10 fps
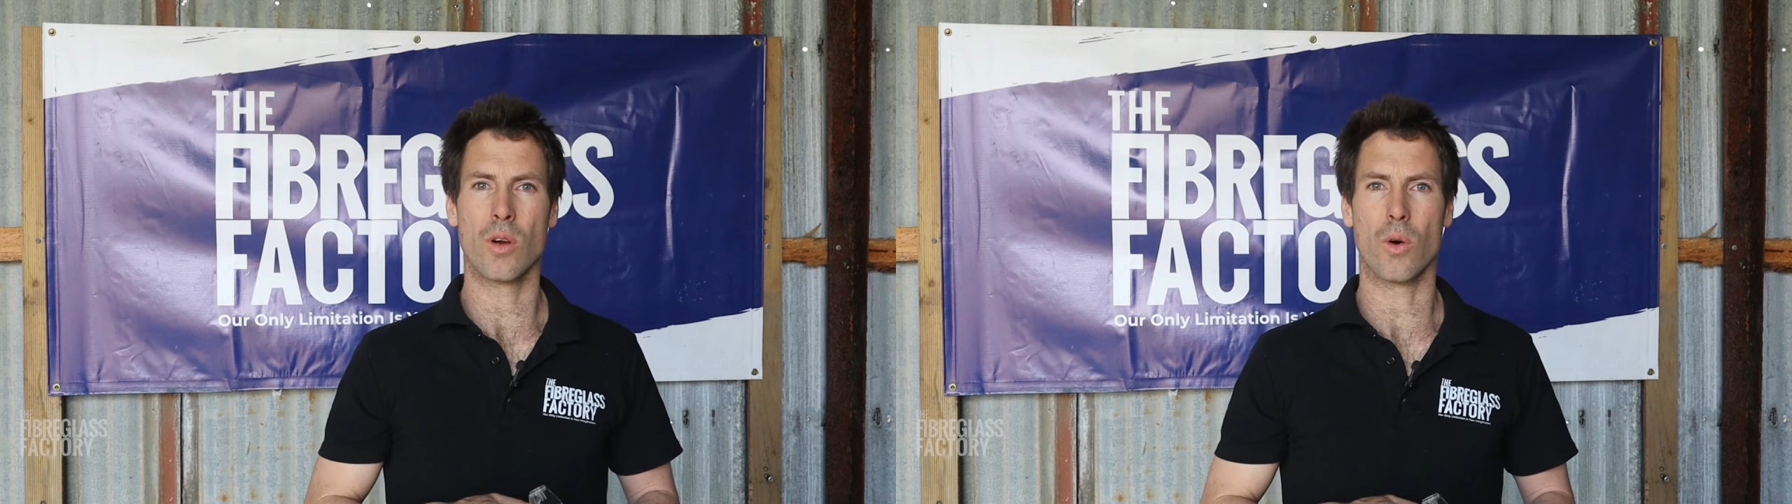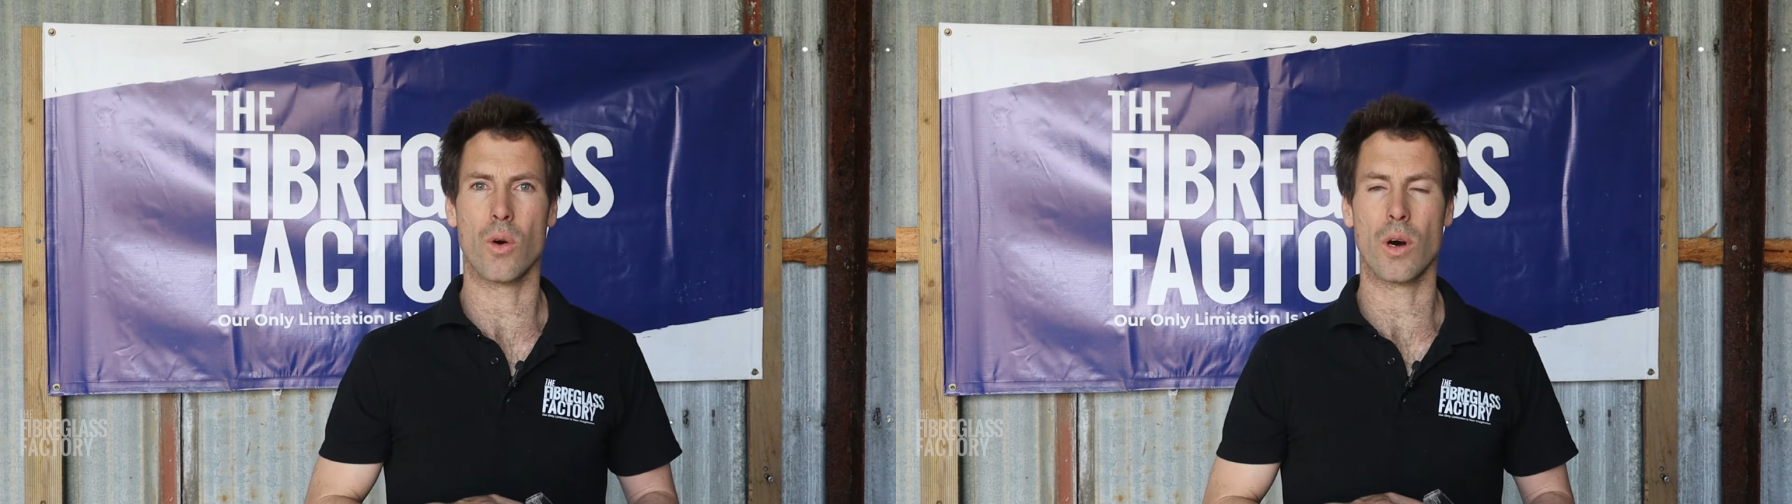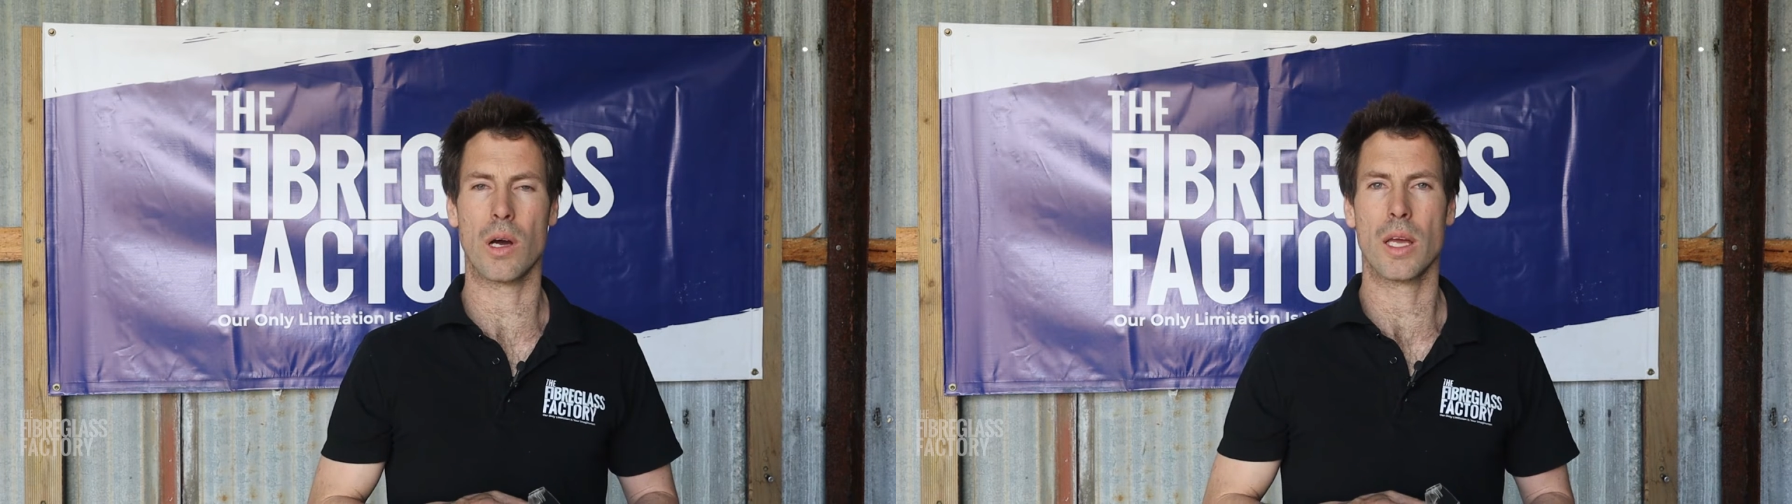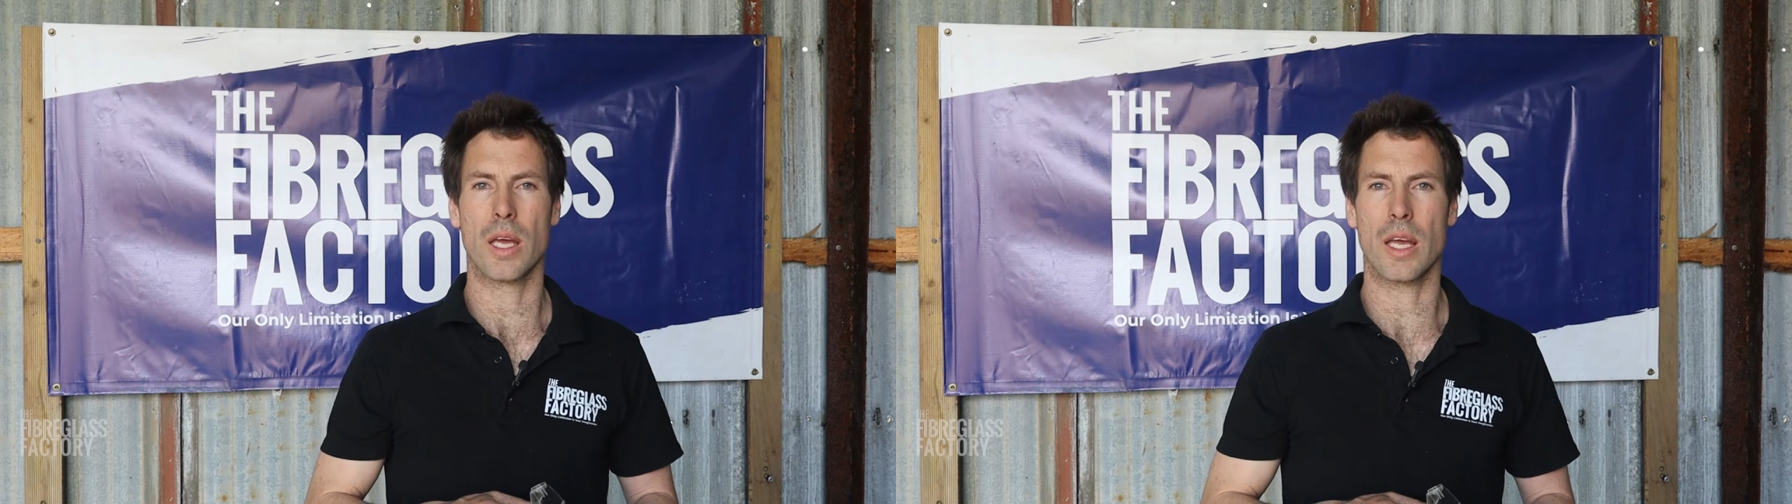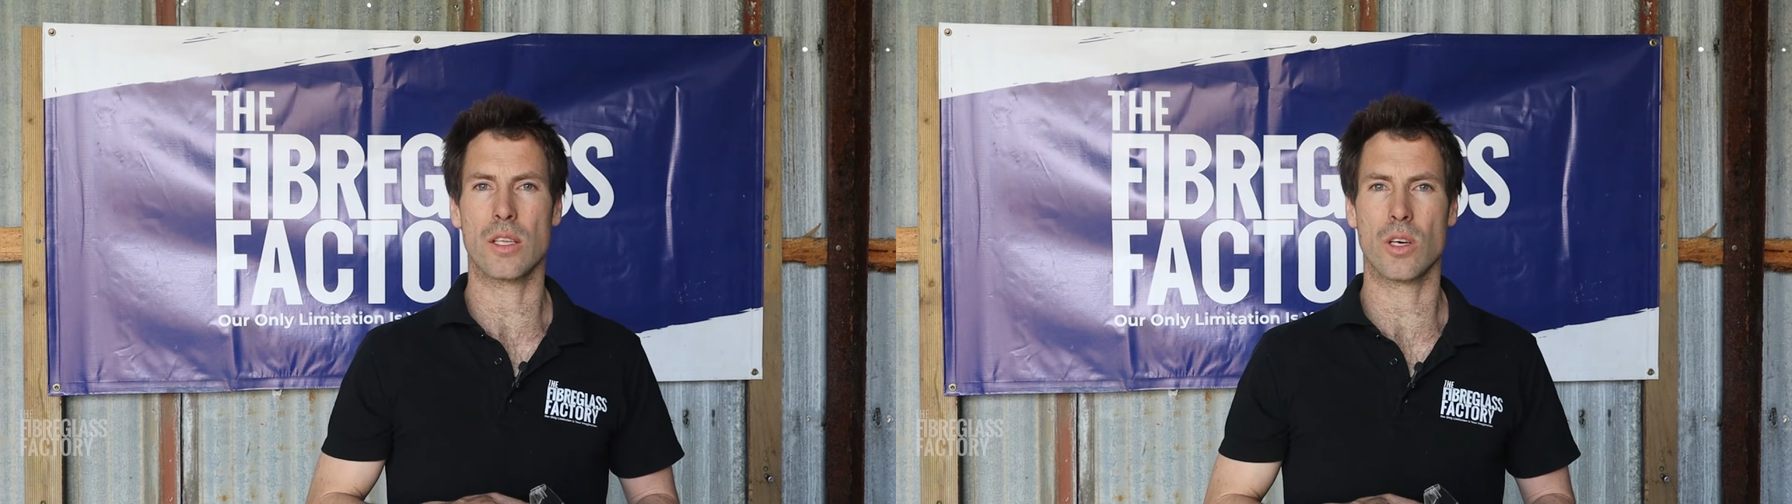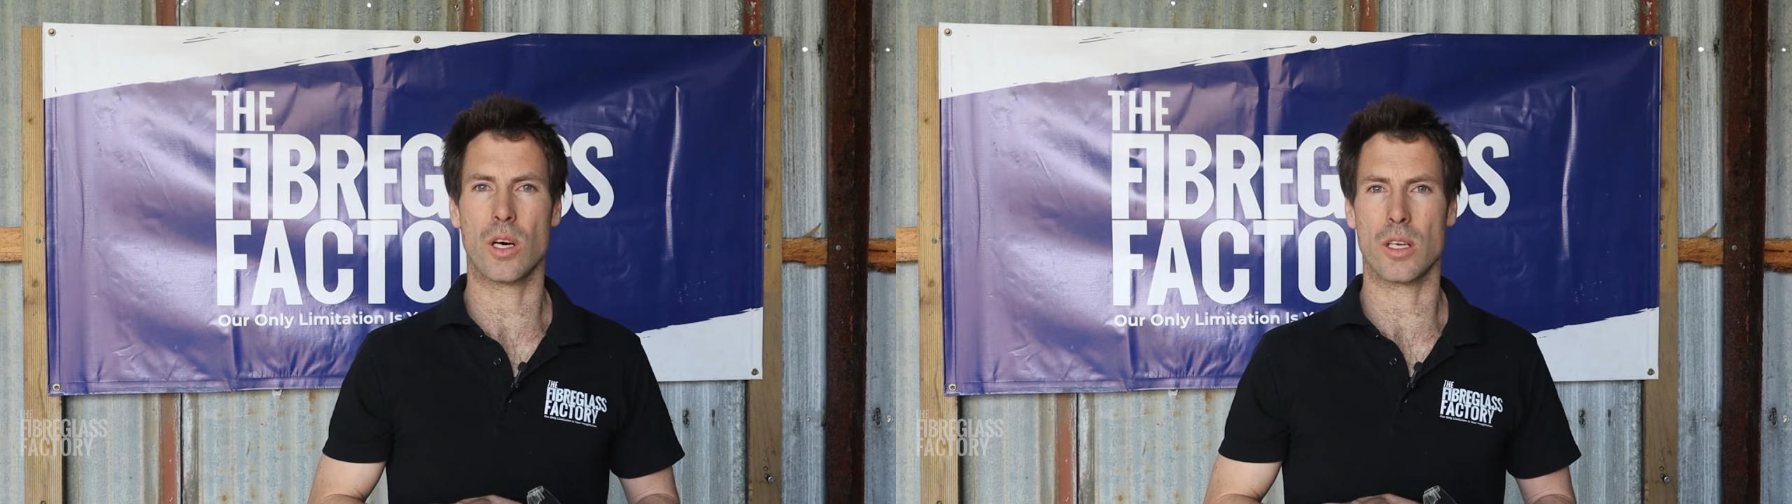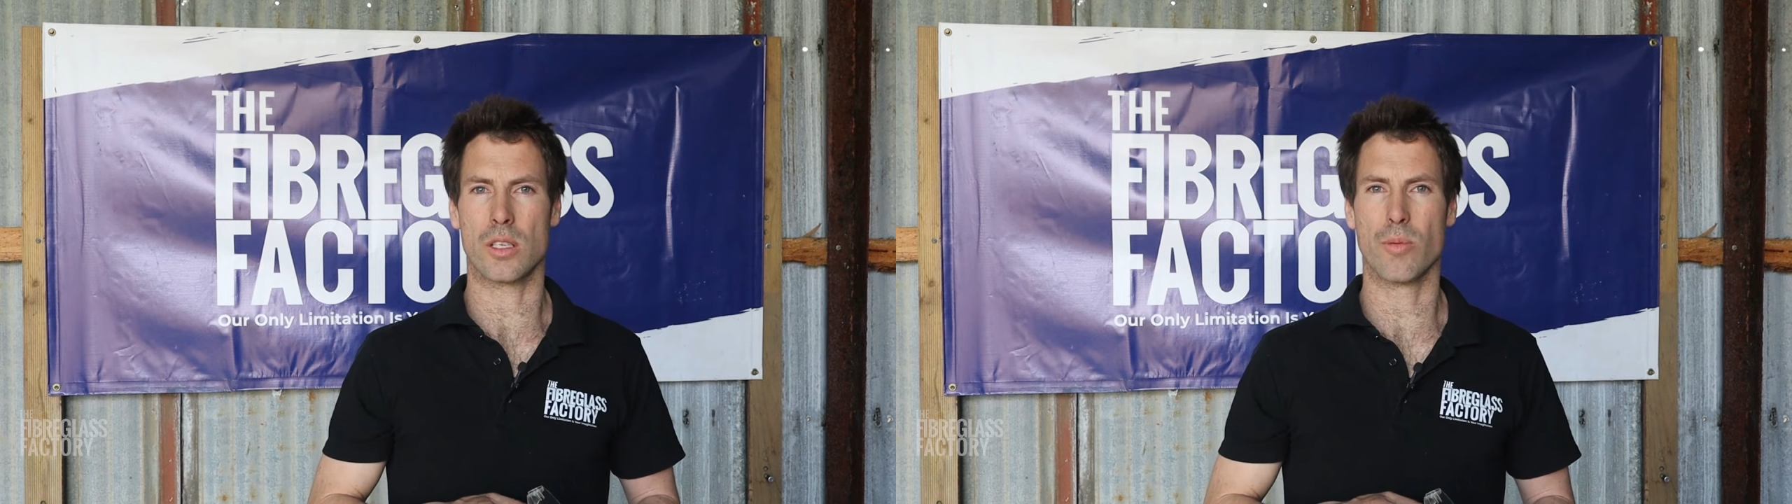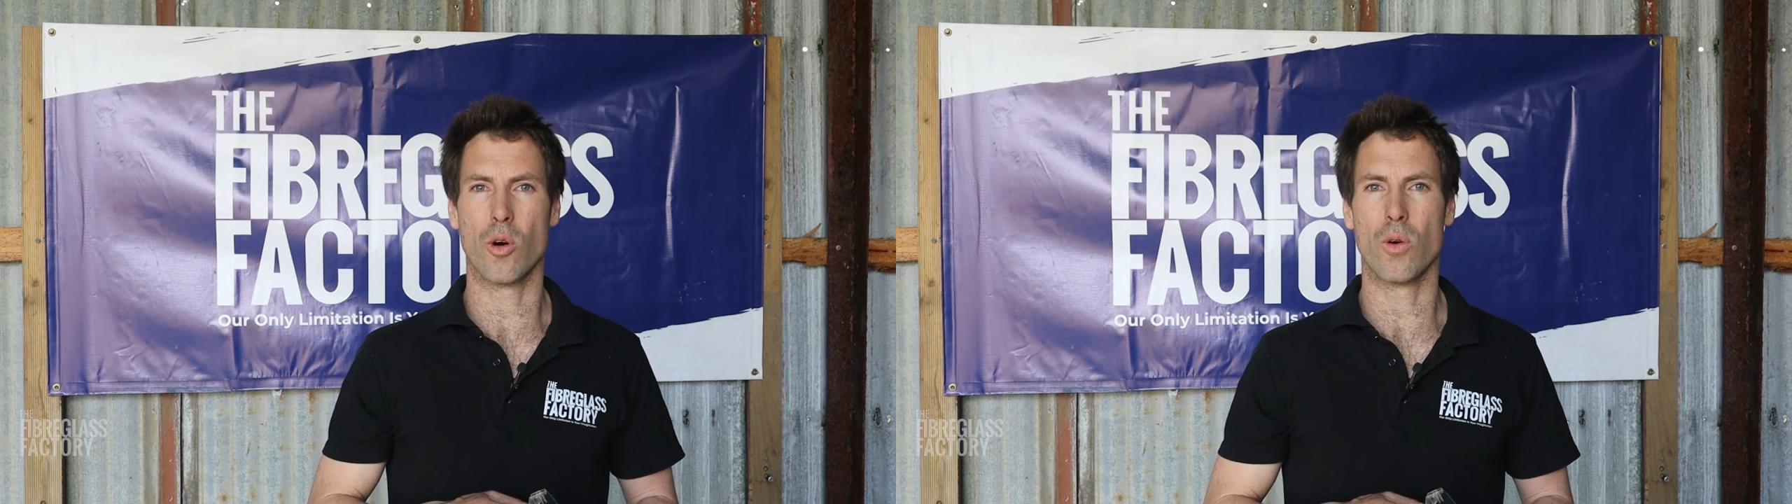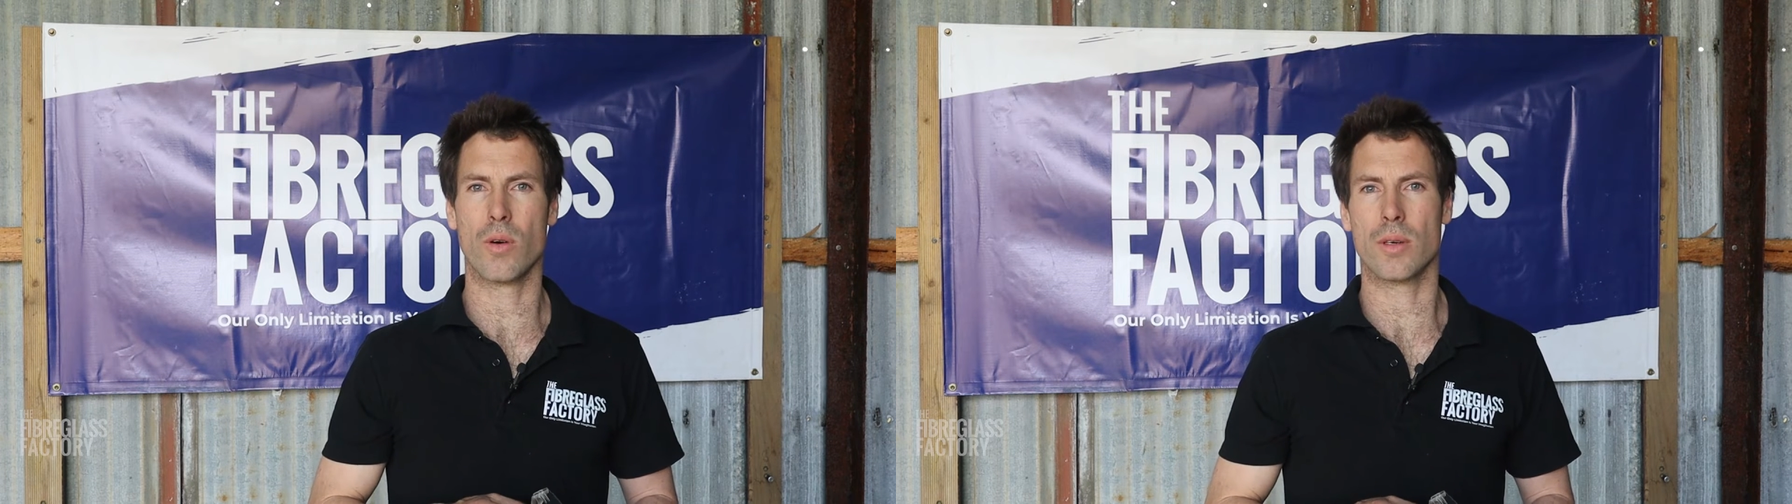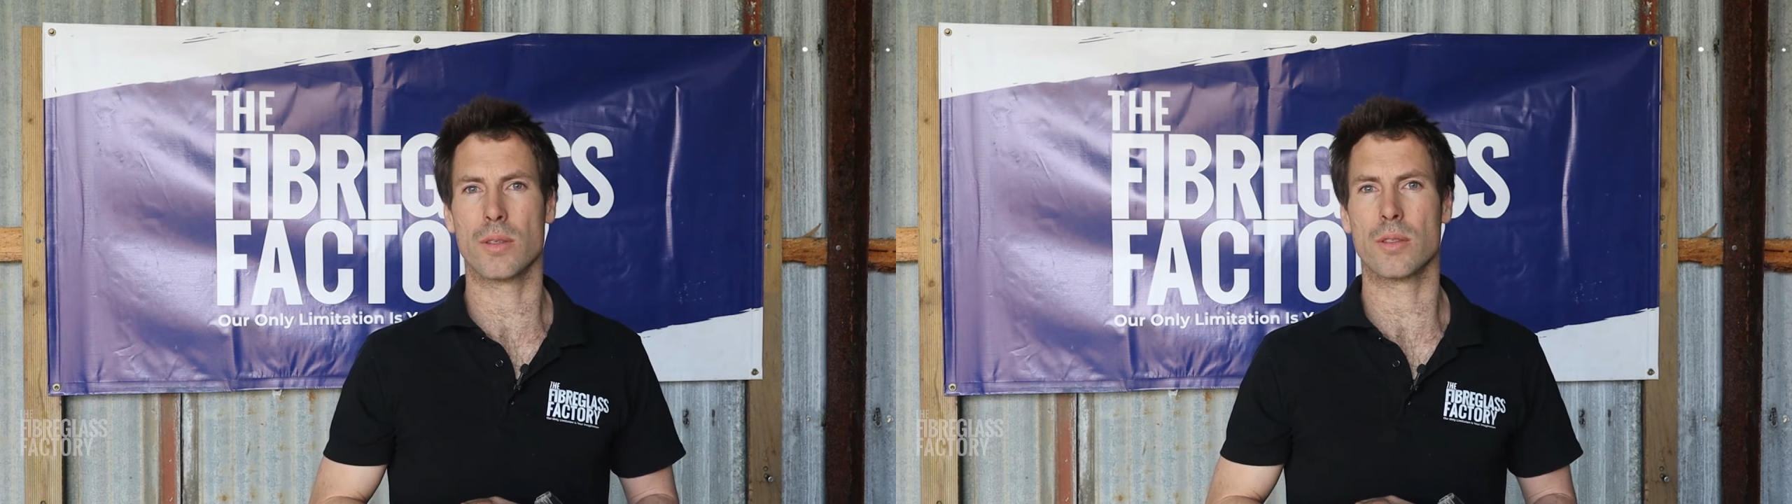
or inside a small